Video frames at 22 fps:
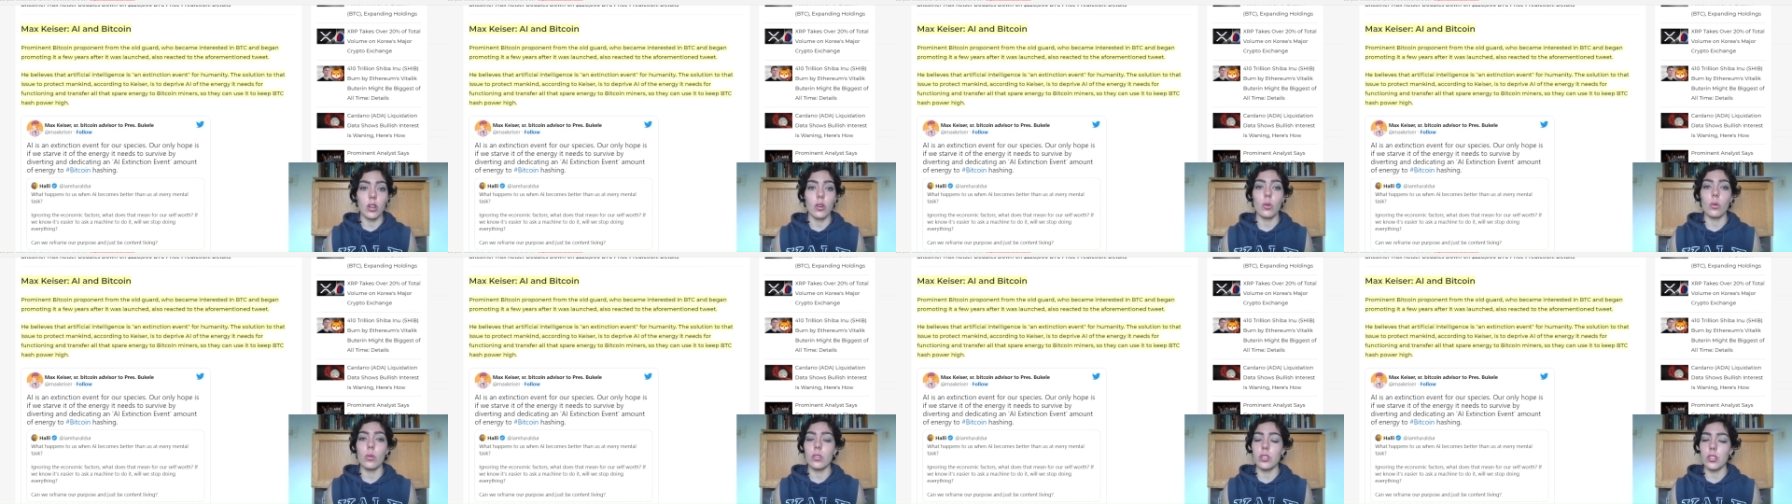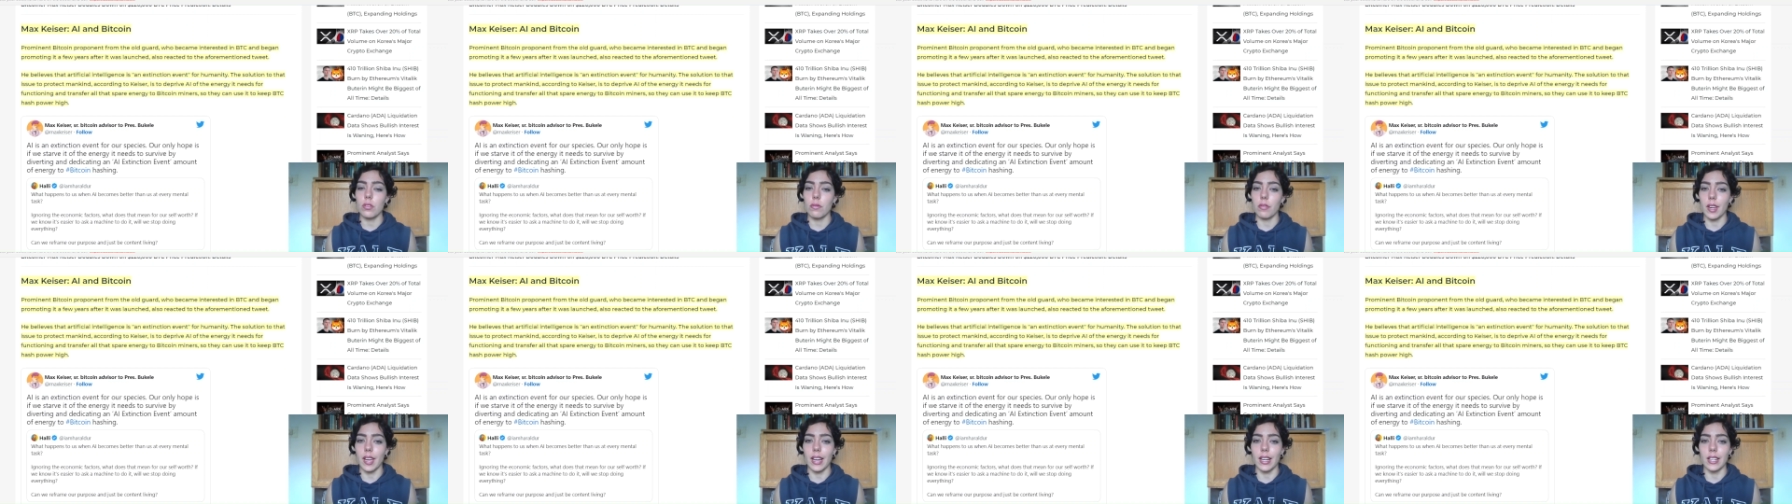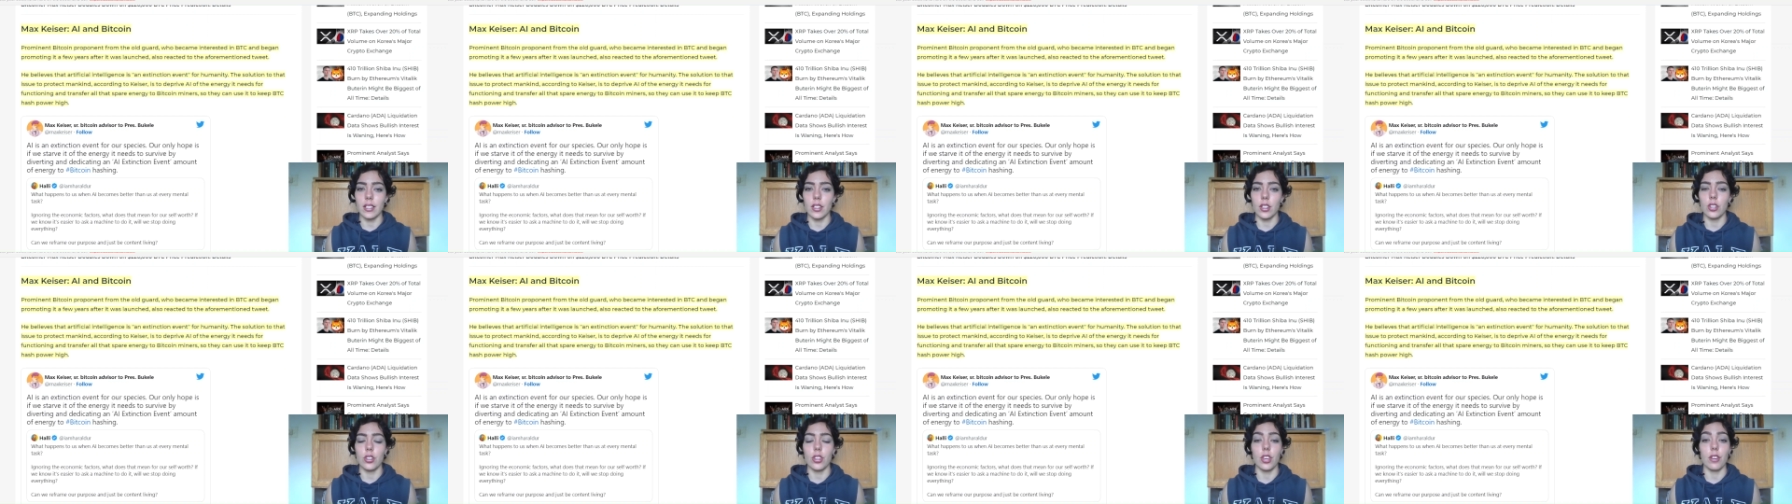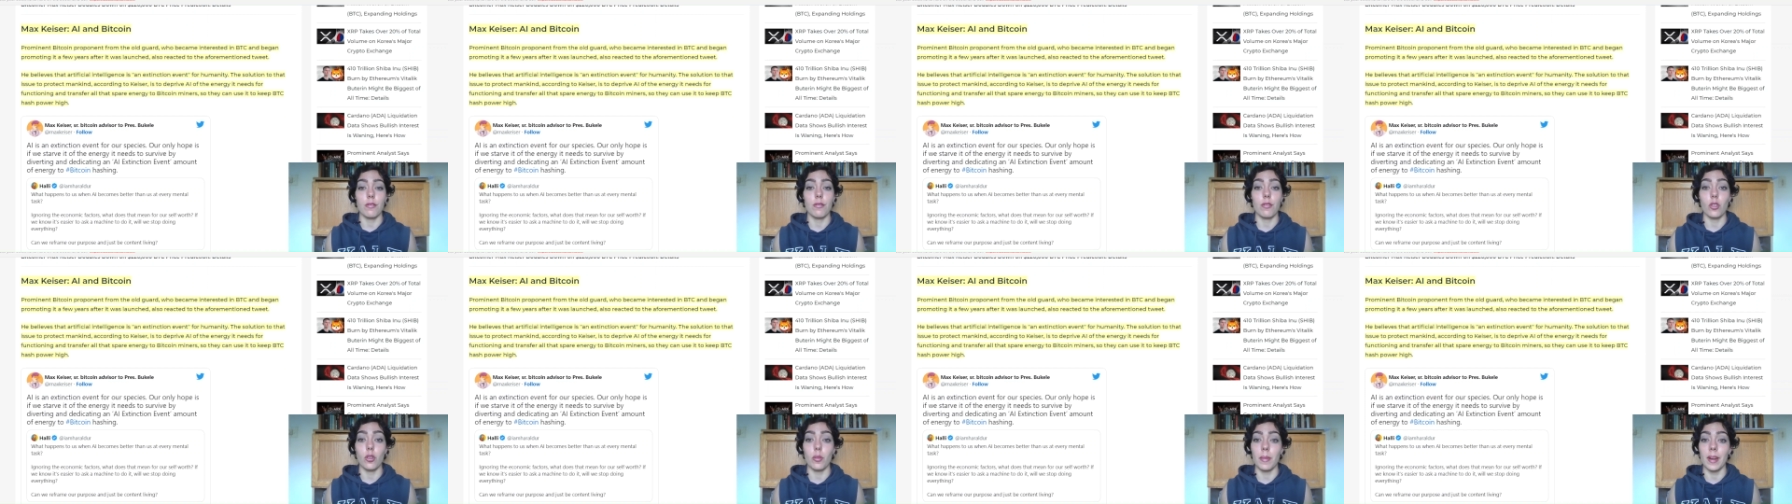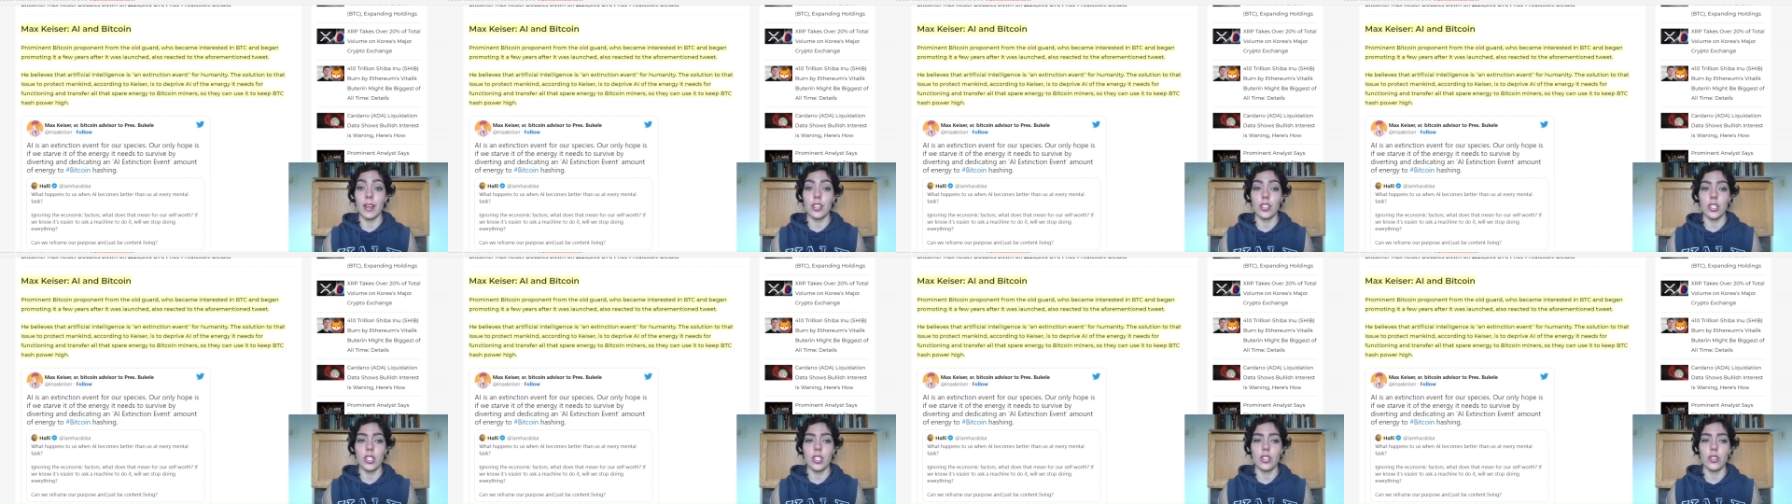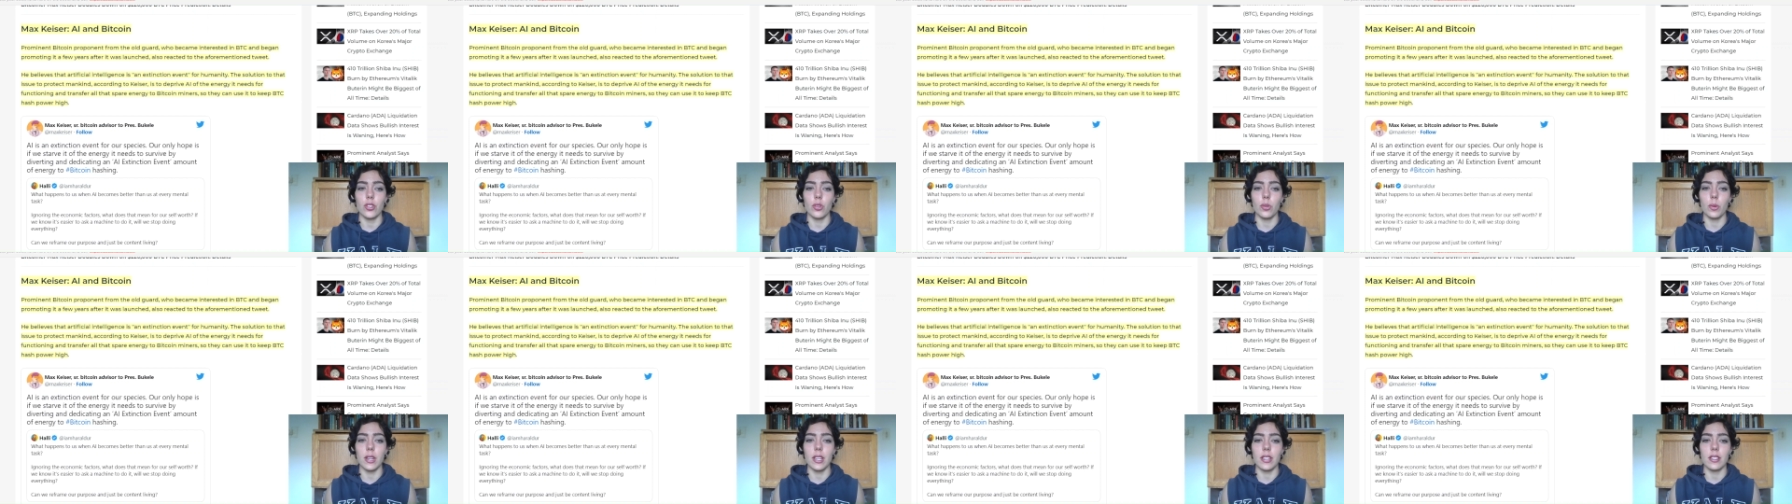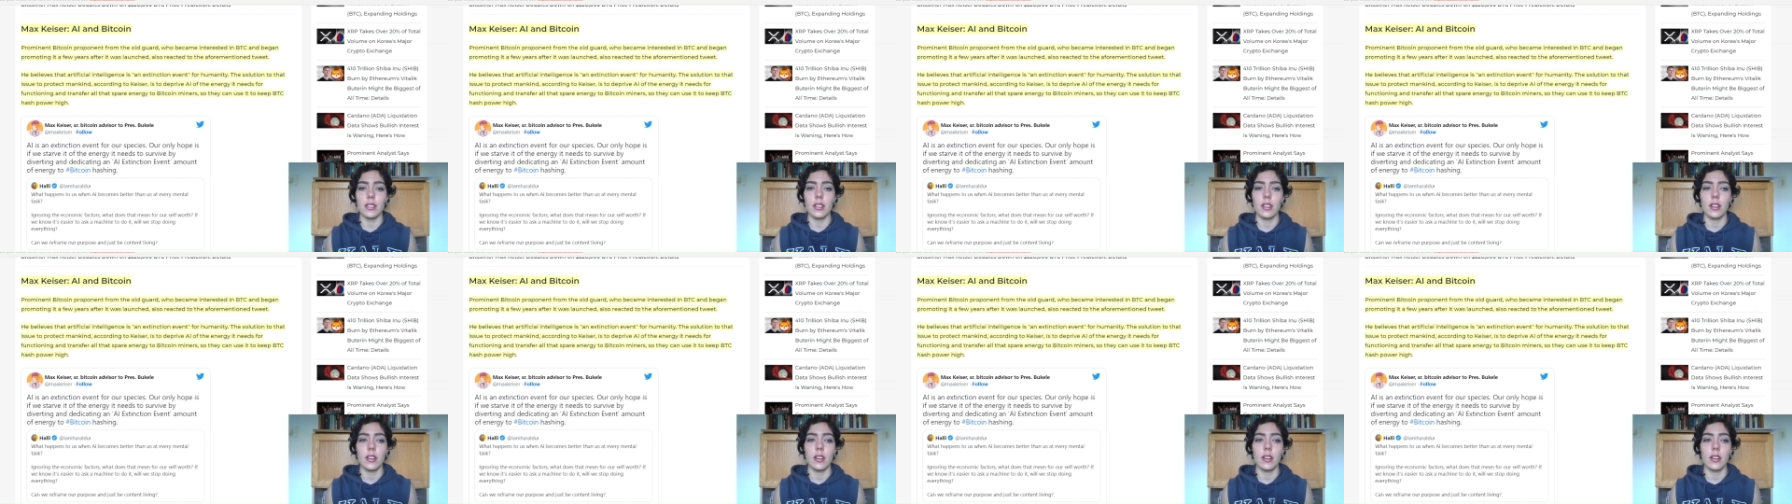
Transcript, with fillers: also reacted to the aforementioned tweet.